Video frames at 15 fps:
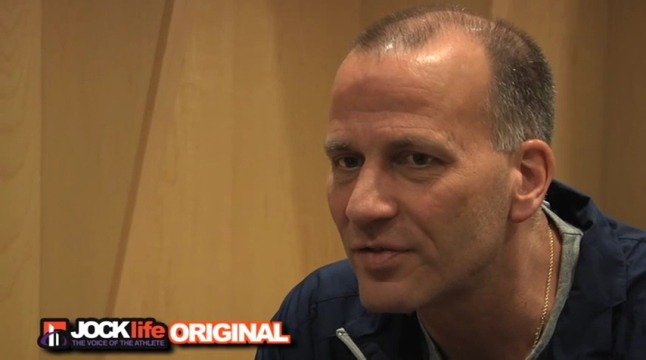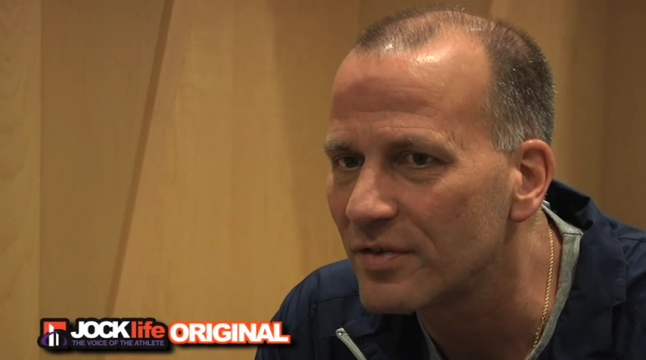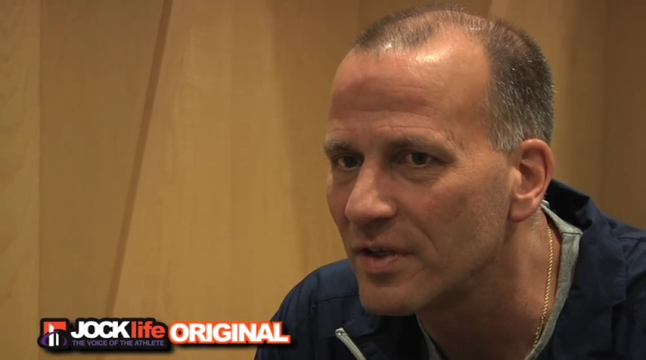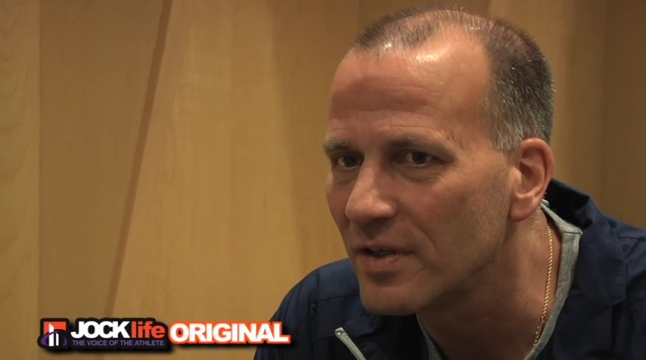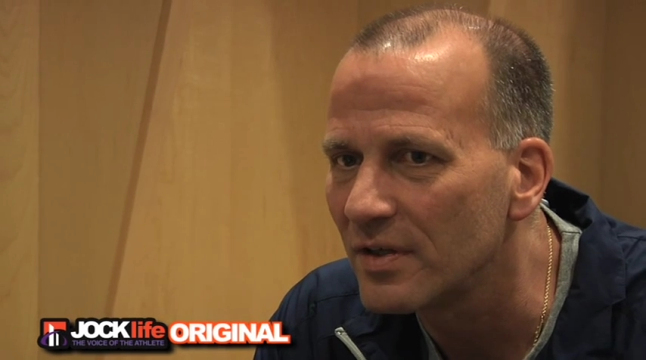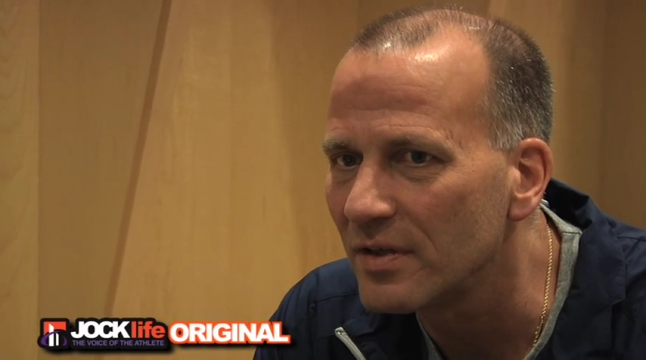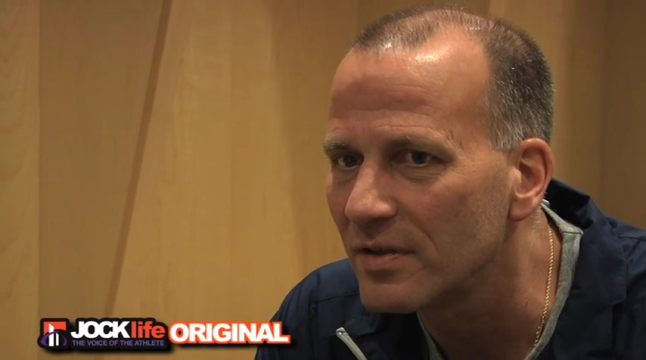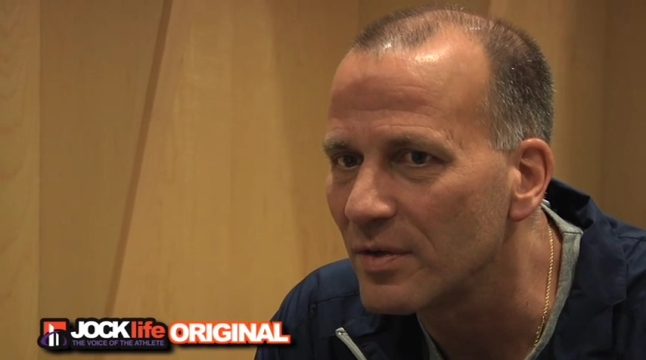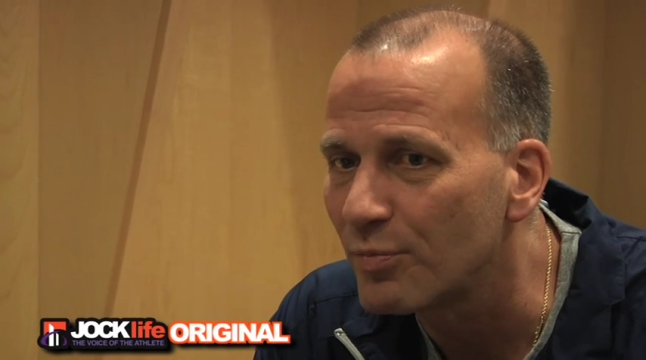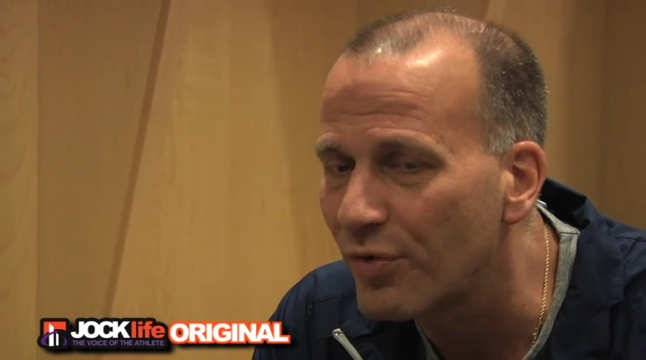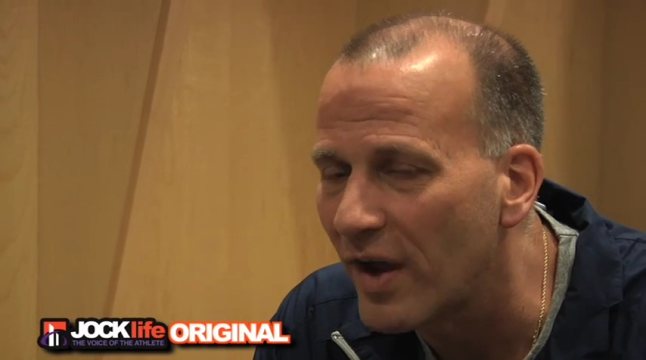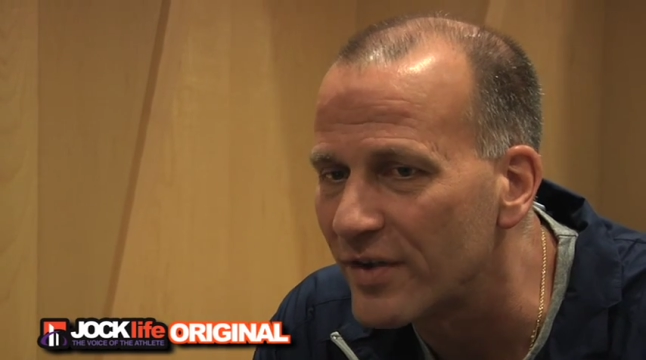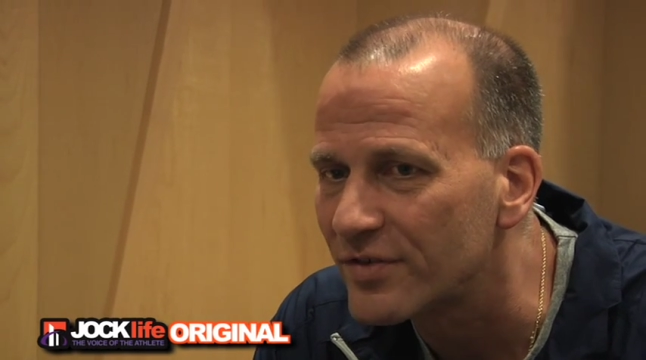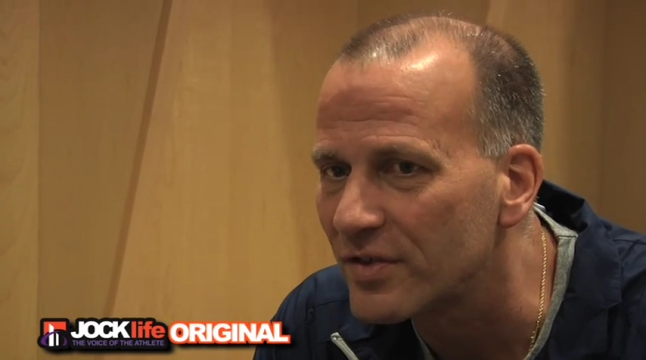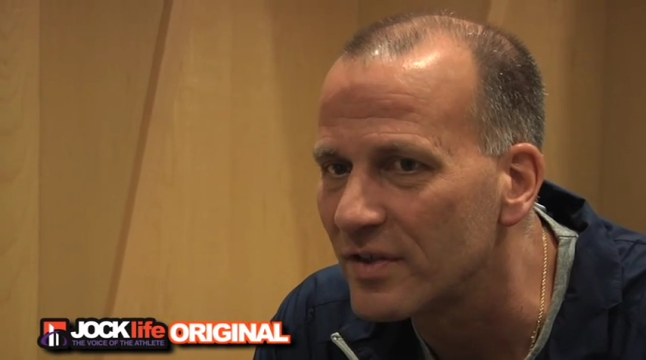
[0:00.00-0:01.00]
the
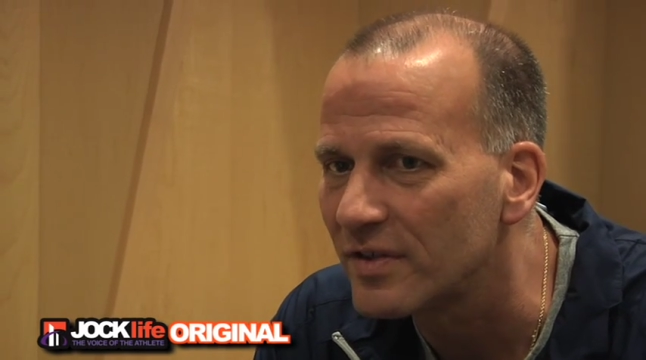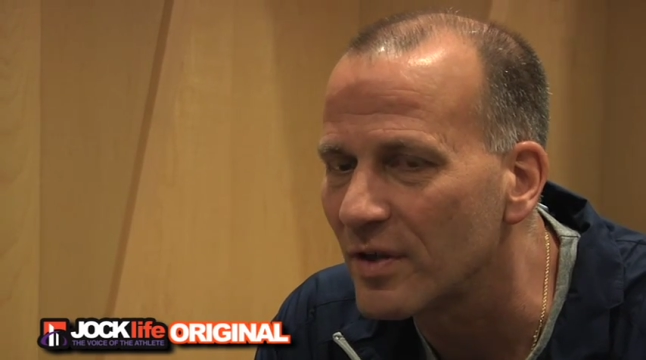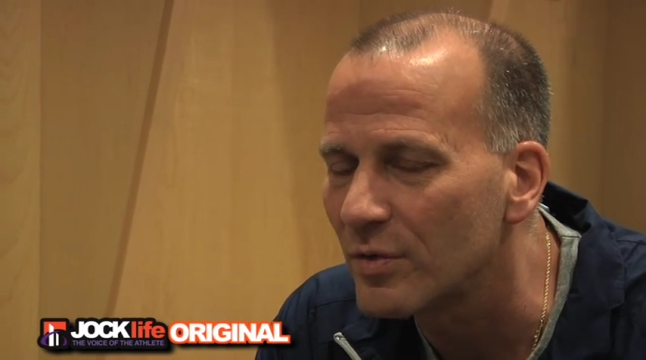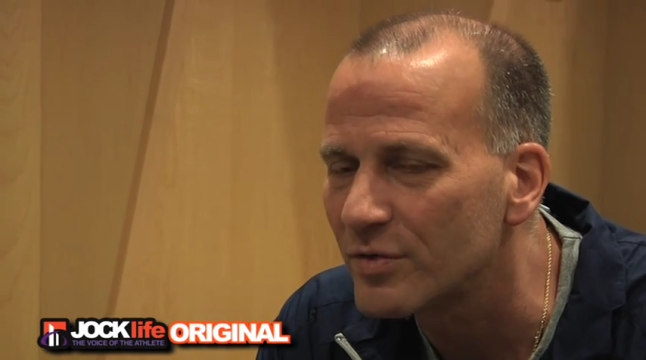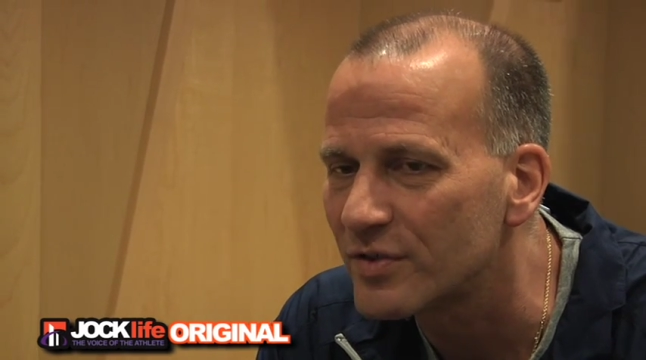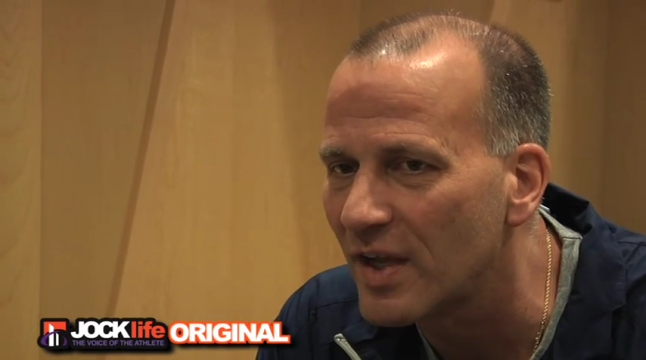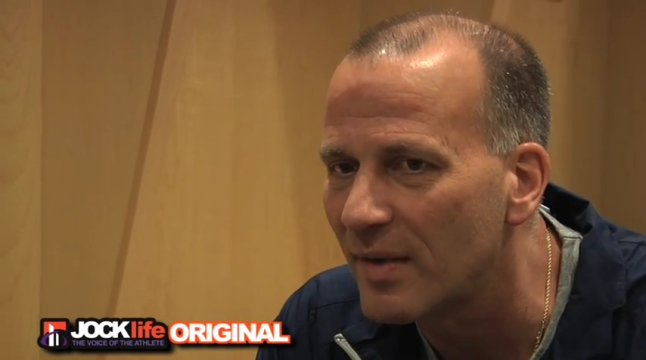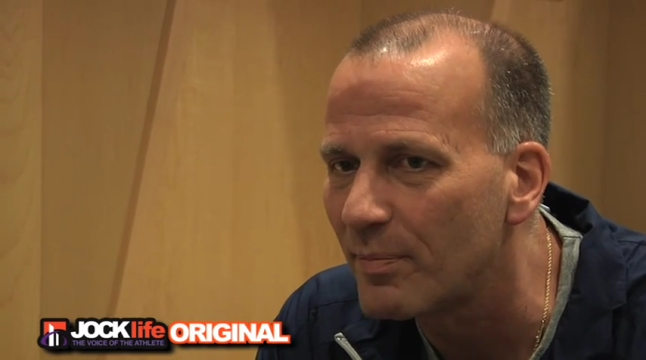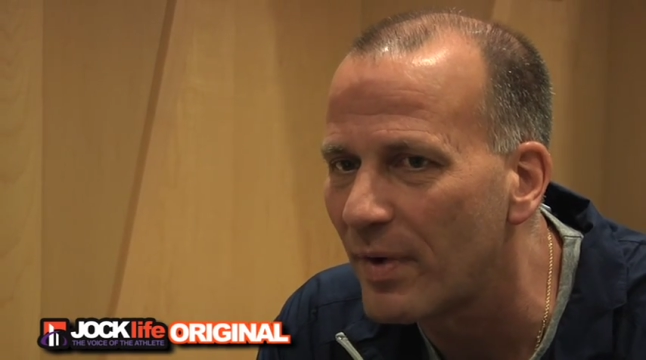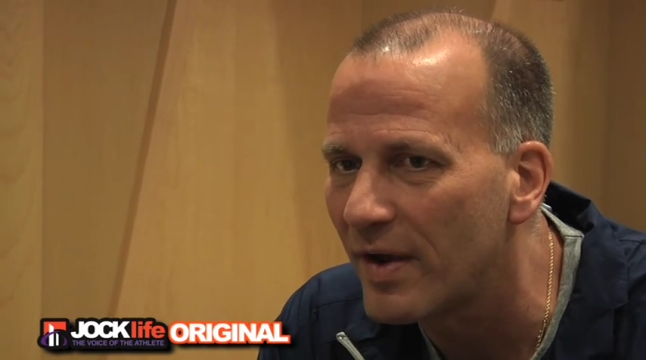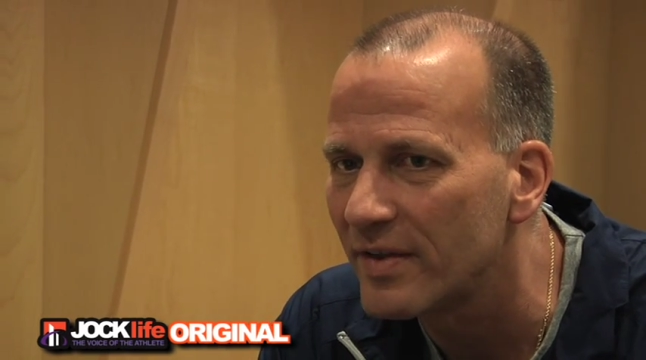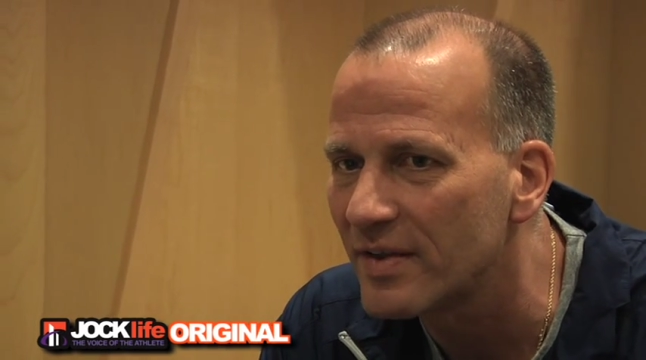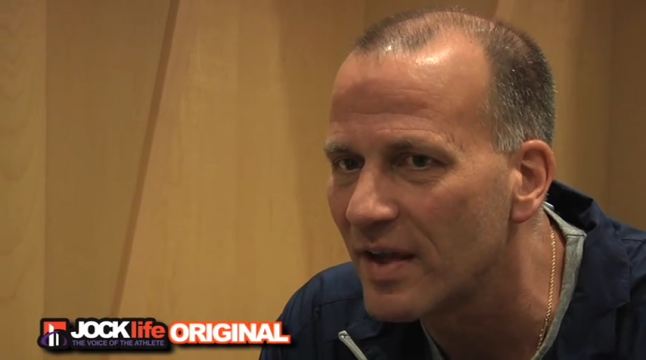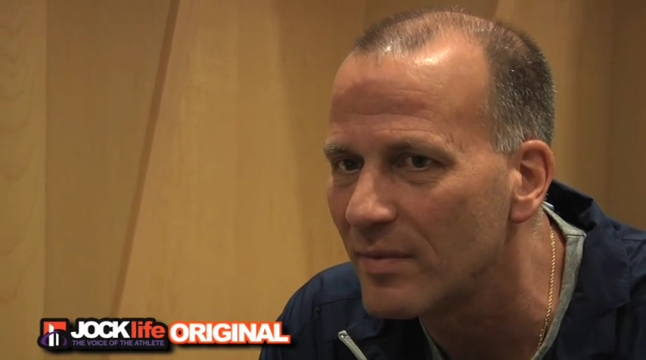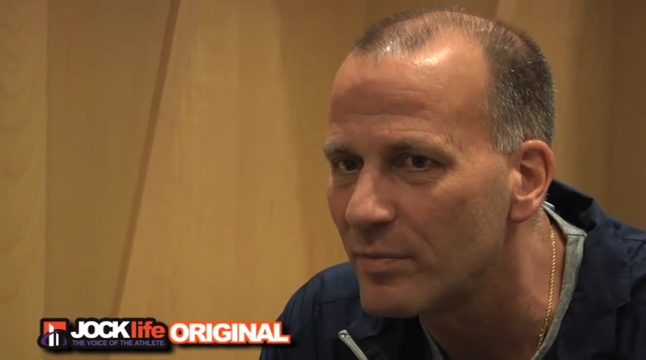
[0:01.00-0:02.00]
precedent that was set by
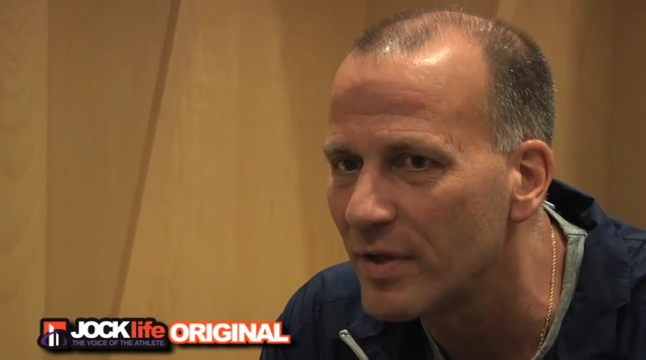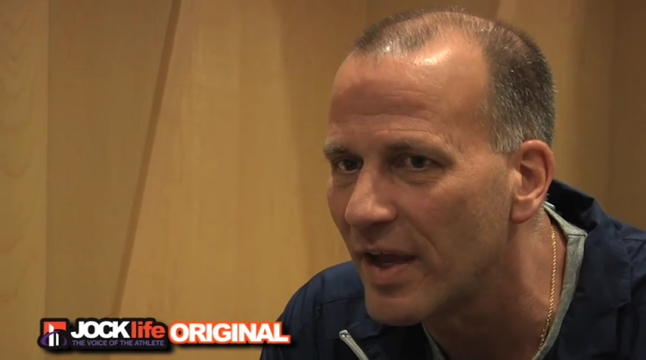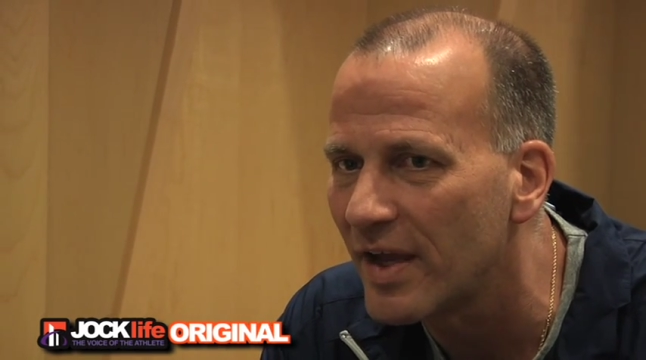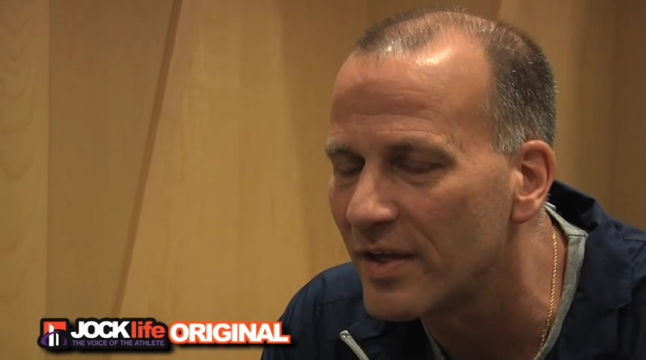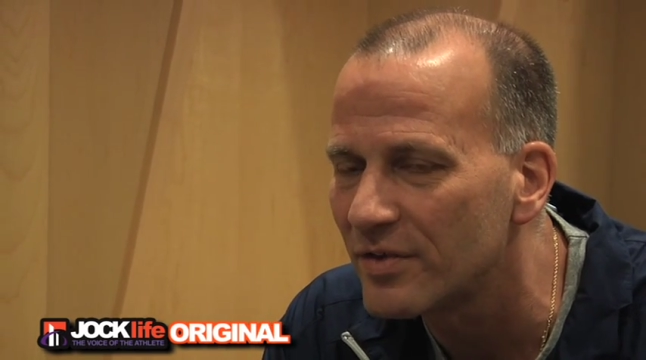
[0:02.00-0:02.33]
the NBA.